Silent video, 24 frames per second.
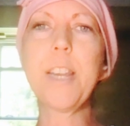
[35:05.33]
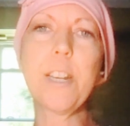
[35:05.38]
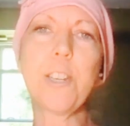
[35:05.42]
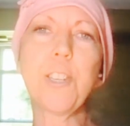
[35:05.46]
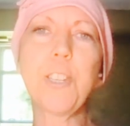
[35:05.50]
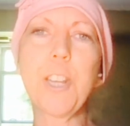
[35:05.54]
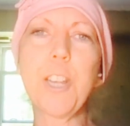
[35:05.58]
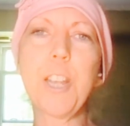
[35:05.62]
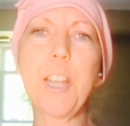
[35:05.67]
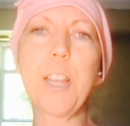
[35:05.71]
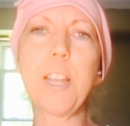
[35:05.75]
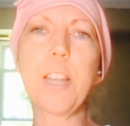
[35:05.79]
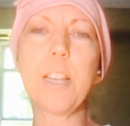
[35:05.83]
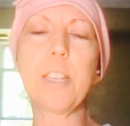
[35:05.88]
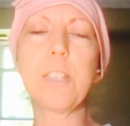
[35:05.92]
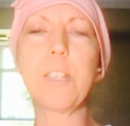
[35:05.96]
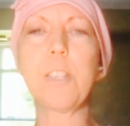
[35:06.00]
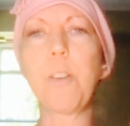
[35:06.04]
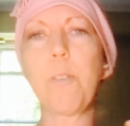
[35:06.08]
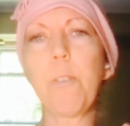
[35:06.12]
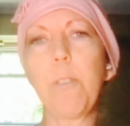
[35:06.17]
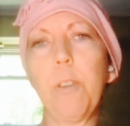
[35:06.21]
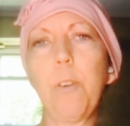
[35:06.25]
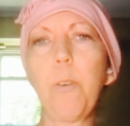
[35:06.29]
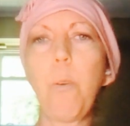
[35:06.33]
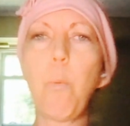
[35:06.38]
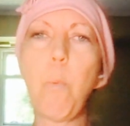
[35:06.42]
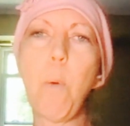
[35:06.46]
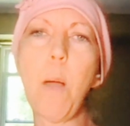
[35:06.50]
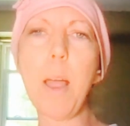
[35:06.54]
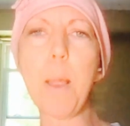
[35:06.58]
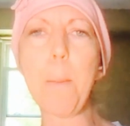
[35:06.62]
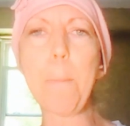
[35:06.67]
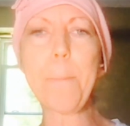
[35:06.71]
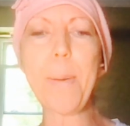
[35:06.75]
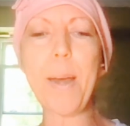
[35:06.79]
dishes, do a little
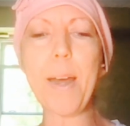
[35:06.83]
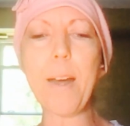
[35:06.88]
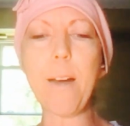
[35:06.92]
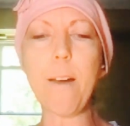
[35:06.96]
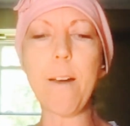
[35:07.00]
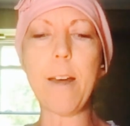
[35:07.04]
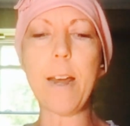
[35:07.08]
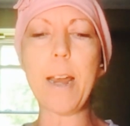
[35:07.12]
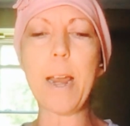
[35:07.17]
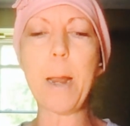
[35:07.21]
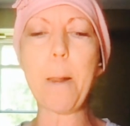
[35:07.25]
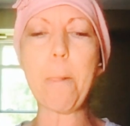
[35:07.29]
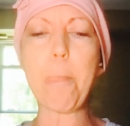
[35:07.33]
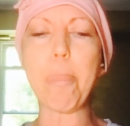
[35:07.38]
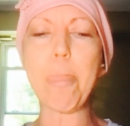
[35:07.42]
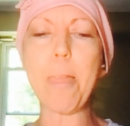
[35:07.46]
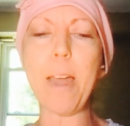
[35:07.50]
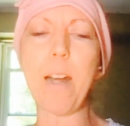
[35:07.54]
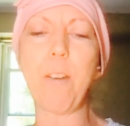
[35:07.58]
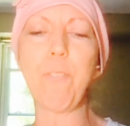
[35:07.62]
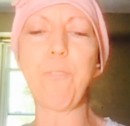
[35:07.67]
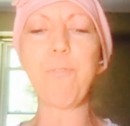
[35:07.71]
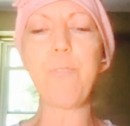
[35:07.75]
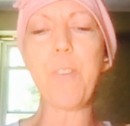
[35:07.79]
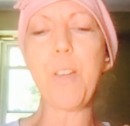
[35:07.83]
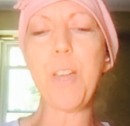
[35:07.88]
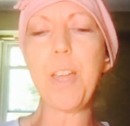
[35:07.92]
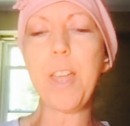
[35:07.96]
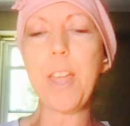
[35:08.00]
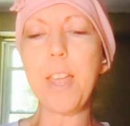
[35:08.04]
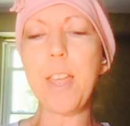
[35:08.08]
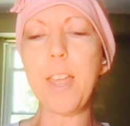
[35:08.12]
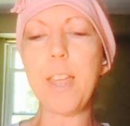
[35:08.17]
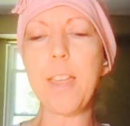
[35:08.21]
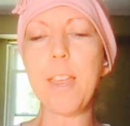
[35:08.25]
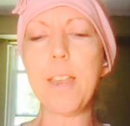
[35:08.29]
wine pairing, kind of
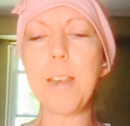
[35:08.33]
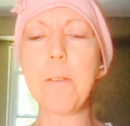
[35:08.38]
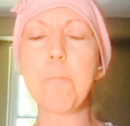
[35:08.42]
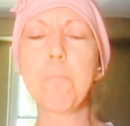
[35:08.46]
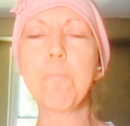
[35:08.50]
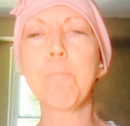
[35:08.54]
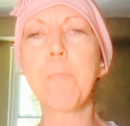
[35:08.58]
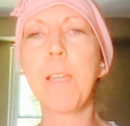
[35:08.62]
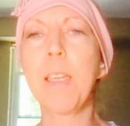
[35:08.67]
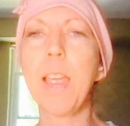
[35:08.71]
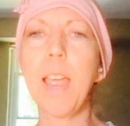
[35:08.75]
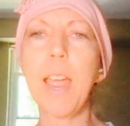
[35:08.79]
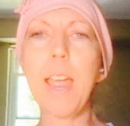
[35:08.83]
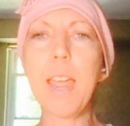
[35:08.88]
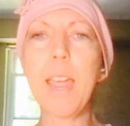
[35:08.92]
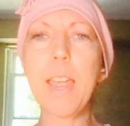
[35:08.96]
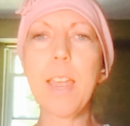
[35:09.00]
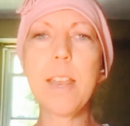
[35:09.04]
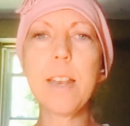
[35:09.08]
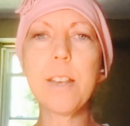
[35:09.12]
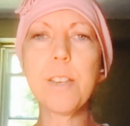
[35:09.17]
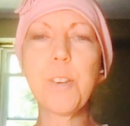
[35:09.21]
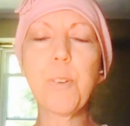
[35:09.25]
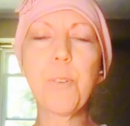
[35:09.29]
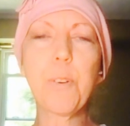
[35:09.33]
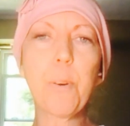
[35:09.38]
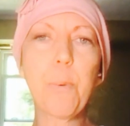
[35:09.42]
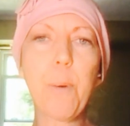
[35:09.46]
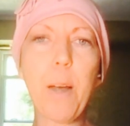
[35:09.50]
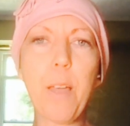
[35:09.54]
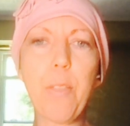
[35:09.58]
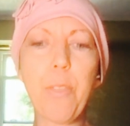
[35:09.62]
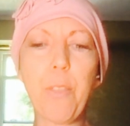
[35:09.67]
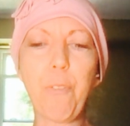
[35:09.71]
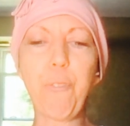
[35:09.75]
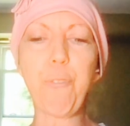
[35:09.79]
fun, and do it
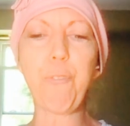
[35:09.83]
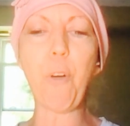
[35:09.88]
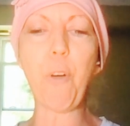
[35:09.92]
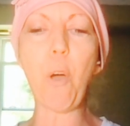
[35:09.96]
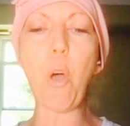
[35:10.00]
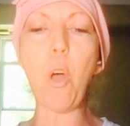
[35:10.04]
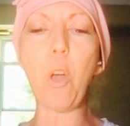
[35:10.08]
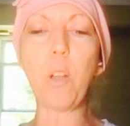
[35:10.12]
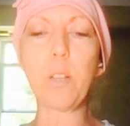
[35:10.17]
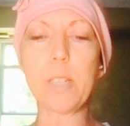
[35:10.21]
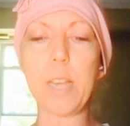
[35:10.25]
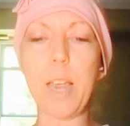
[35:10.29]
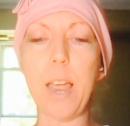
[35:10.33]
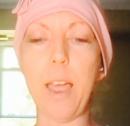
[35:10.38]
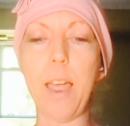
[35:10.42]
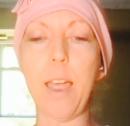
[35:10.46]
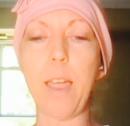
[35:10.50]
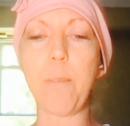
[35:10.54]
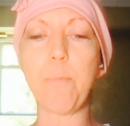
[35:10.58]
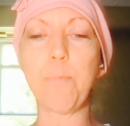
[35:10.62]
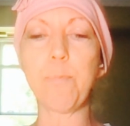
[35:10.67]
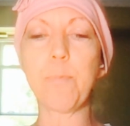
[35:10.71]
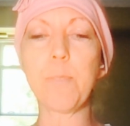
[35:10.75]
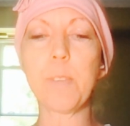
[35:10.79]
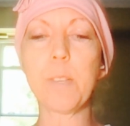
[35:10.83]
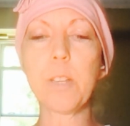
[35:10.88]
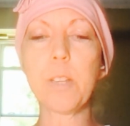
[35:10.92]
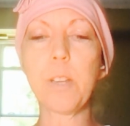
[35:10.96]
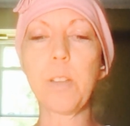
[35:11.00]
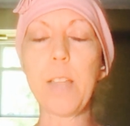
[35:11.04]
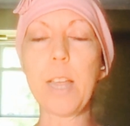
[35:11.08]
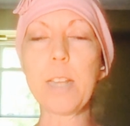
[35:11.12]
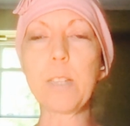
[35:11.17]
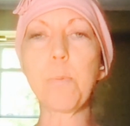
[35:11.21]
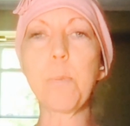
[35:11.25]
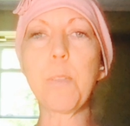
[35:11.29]
around the fall time.
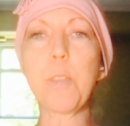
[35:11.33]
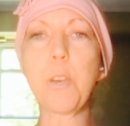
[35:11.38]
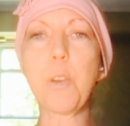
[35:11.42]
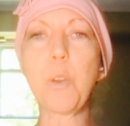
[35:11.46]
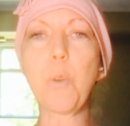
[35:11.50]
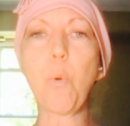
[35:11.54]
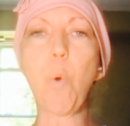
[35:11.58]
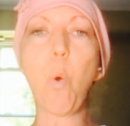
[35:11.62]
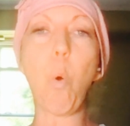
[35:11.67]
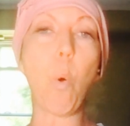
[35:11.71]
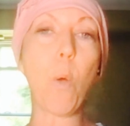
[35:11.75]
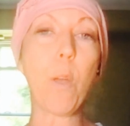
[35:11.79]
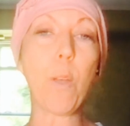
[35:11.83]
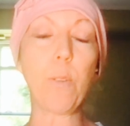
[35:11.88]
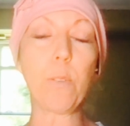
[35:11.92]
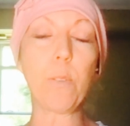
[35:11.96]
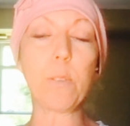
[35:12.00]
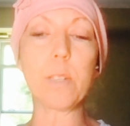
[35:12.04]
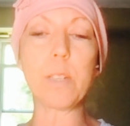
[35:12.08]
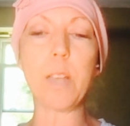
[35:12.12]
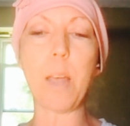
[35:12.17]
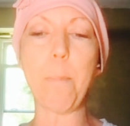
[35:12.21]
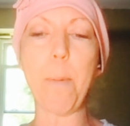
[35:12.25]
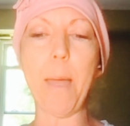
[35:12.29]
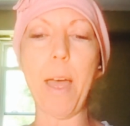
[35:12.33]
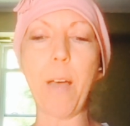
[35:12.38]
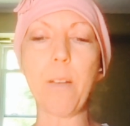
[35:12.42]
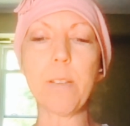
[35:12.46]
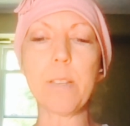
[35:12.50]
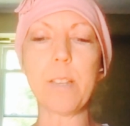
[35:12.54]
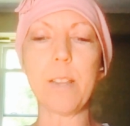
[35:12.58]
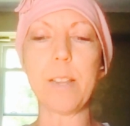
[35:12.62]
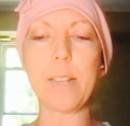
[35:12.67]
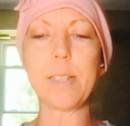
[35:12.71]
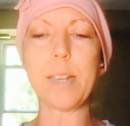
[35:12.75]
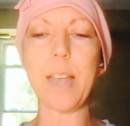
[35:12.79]
So that's when the new oils come out.
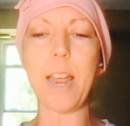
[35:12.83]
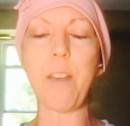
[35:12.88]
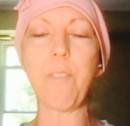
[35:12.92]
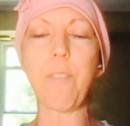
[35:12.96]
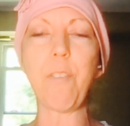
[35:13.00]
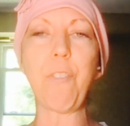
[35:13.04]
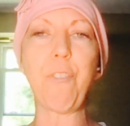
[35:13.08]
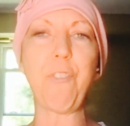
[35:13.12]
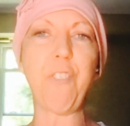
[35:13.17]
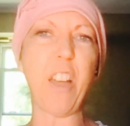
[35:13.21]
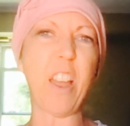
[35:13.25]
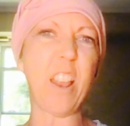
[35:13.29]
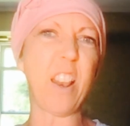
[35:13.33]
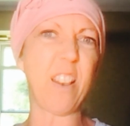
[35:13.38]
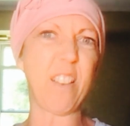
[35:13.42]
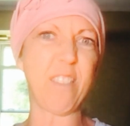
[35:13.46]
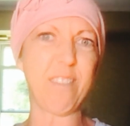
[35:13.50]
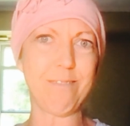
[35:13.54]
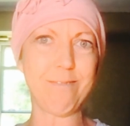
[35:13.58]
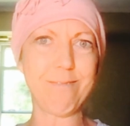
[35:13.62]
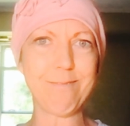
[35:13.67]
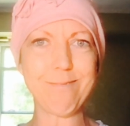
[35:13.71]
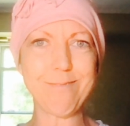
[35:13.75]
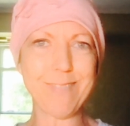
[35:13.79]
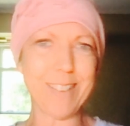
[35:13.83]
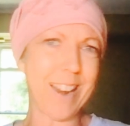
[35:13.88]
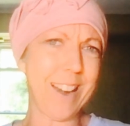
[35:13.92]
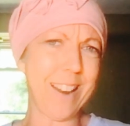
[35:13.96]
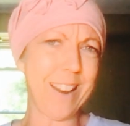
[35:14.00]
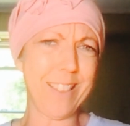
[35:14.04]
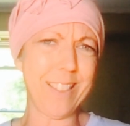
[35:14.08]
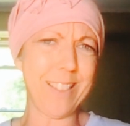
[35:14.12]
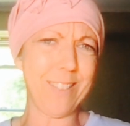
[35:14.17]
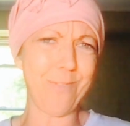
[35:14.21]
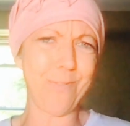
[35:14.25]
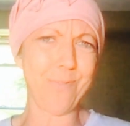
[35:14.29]
So that's kind of a fun,
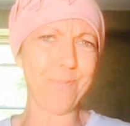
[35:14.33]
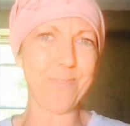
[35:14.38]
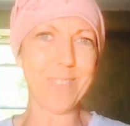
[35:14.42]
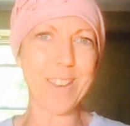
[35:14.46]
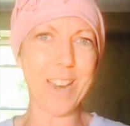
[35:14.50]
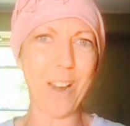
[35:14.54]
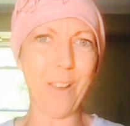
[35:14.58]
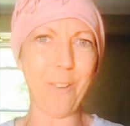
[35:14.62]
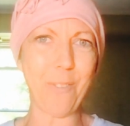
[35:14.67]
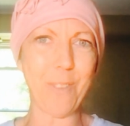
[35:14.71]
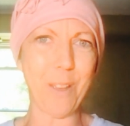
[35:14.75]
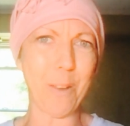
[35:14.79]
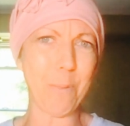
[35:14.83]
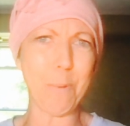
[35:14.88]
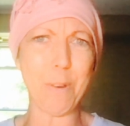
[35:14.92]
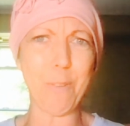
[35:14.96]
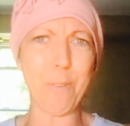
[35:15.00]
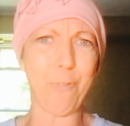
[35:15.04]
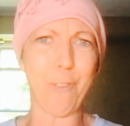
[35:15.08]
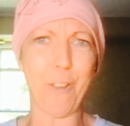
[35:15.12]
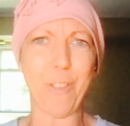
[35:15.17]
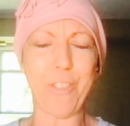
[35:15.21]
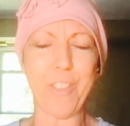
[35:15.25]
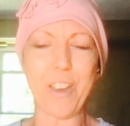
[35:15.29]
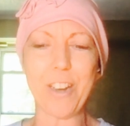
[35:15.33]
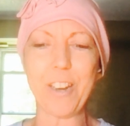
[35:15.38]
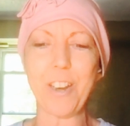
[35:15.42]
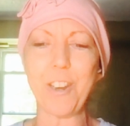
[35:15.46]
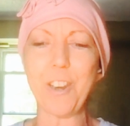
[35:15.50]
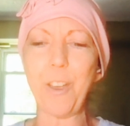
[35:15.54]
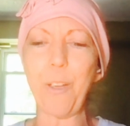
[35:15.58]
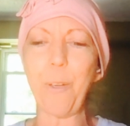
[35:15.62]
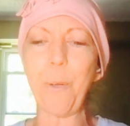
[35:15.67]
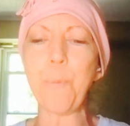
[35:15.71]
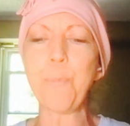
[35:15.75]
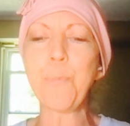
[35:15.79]
kind of, that'd be a fun thing to
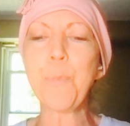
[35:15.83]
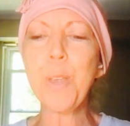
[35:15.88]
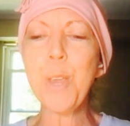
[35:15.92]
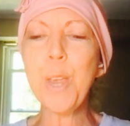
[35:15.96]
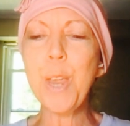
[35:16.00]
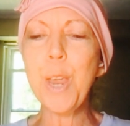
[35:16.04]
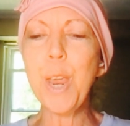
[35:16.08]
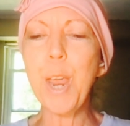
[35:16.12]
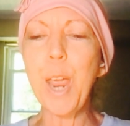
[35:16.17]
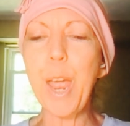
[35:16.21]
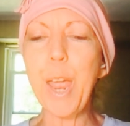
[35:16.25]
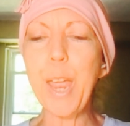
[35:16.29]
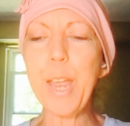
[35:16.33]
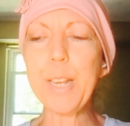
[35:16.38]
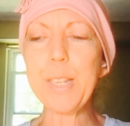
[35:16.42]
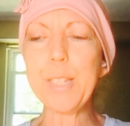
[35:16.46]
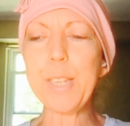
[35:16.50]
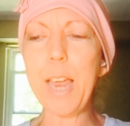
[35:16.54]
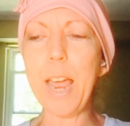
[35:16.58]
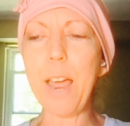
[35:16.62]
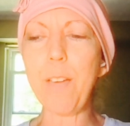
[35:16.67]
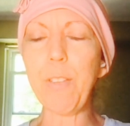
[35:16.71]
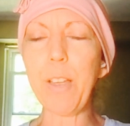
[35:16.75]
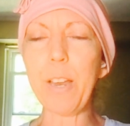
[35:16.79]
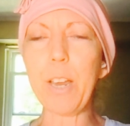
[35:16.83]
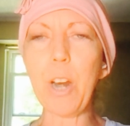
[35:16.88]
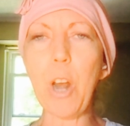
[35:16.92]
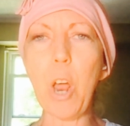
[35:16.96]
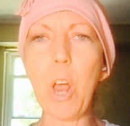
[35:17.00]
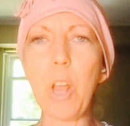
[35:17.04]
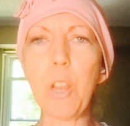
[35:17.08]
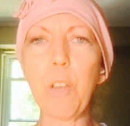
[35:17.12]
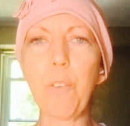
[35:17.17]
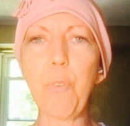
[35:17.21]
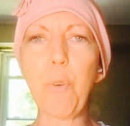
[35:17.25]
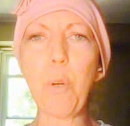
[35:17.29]
do, is to have like an
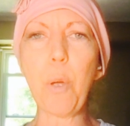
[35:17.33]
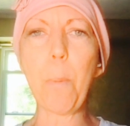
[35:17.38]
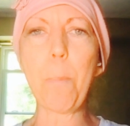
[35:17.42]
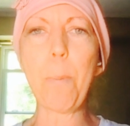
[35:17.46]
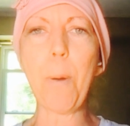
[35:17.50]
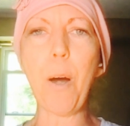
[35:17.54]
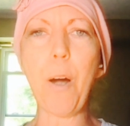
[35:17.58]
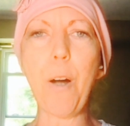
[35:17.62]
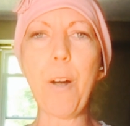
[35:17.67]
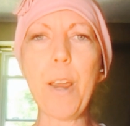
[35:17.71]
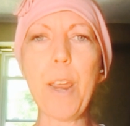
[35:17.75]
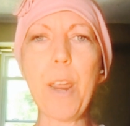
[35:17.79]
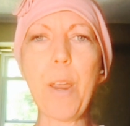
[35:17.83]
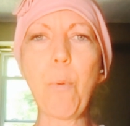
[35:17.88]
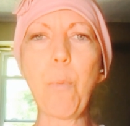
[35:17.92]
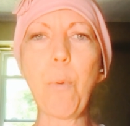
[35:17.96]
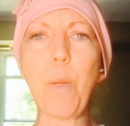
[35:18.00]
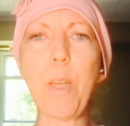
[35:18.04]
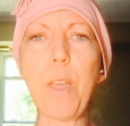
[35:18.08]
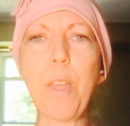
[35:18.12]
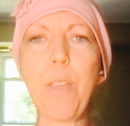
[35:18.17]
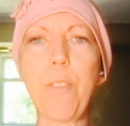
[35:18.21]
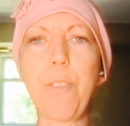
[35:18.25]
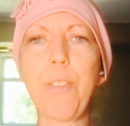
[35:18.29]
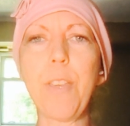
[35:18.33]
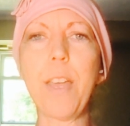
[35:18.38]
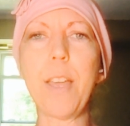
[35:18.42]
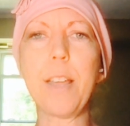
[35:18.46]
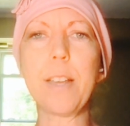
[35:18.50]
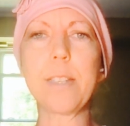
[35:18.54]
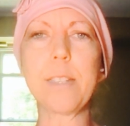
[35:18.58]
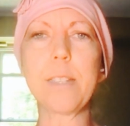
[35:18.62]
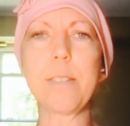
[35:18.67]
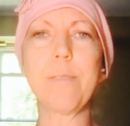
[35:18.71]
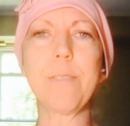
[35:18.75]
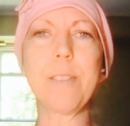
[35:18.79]
olive oil party with
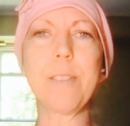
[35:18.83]
a